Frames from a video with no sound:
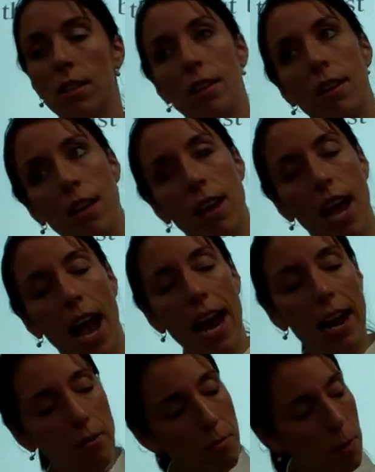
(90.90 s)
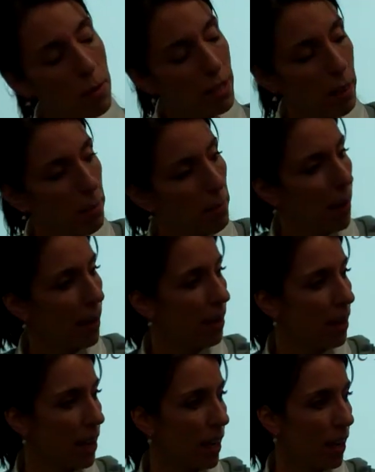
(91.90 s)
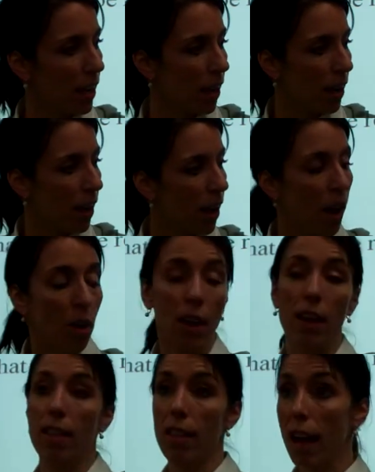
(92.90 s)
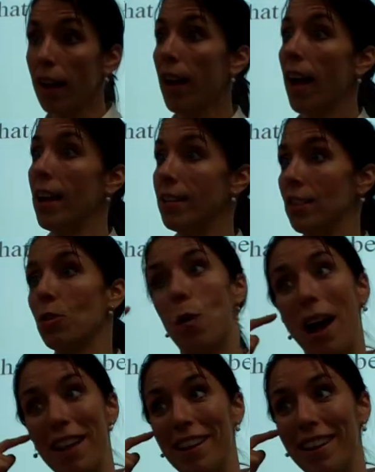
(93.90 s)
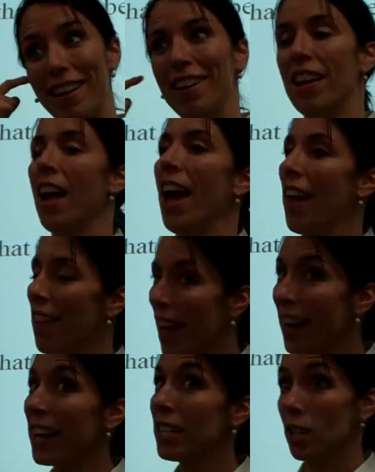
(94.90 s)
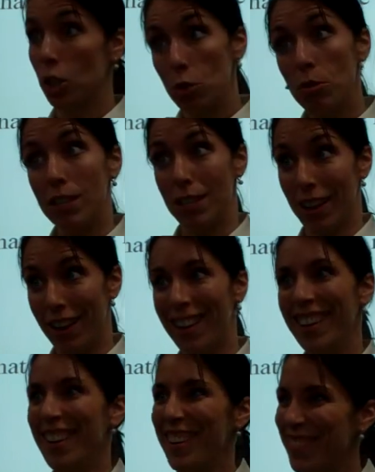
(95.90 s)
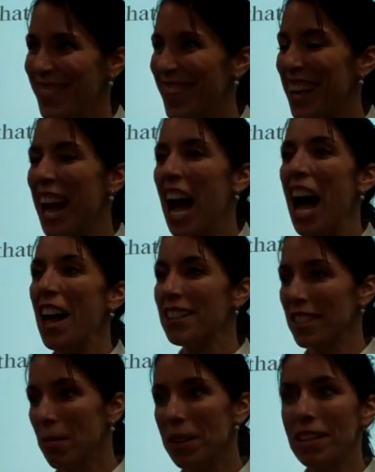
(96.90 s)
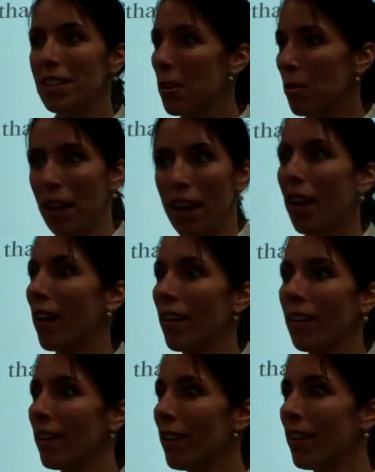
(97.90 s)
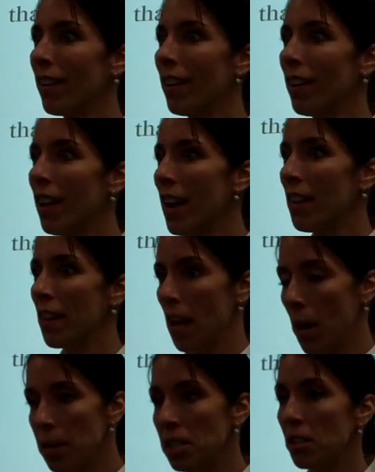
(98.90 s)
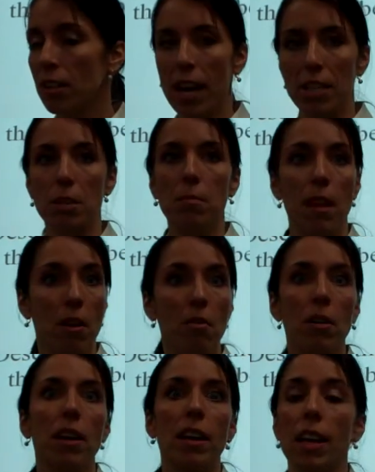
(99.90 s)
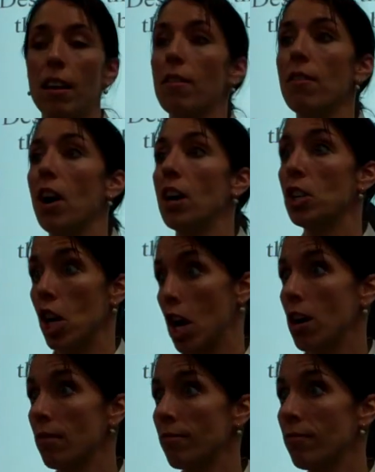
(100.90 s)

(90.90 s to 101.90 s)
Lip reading: And I remember stepping back and thinking, okay, that guy's a lunatic. Some kids don't care. They come into your classroom, they don't give a darn.